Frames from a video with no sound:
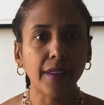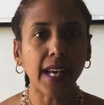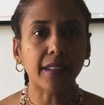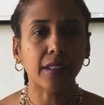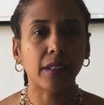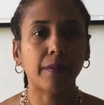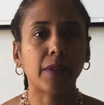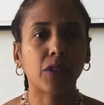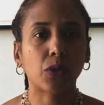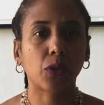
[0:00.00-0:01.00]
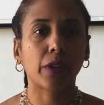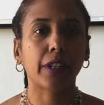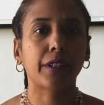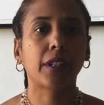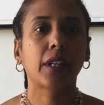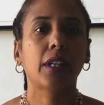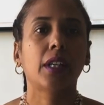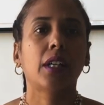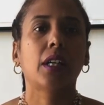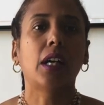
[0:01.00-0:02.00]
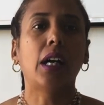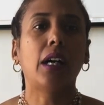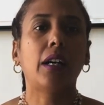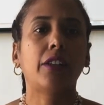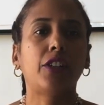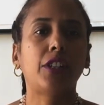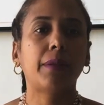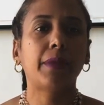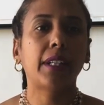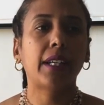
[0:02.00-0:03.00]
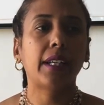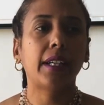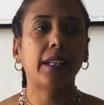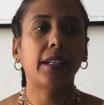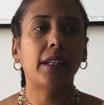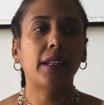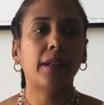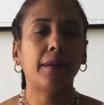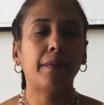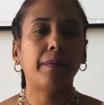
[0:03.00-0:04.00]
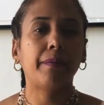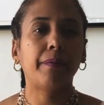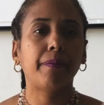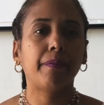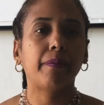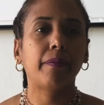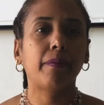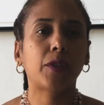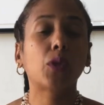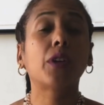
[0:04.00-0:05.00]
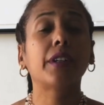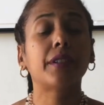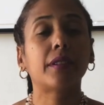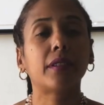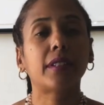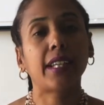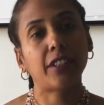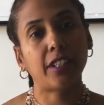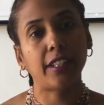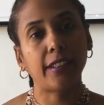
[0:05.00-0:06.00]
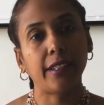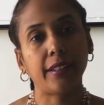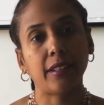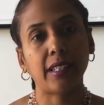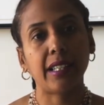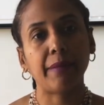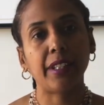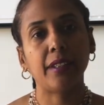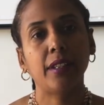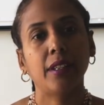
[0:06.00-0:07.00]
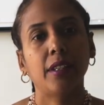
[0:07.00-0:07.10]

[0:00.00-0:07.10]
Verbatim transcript: That's um, a Taurus, uh, Gemini, um, Taurus, Sagittarius alignment.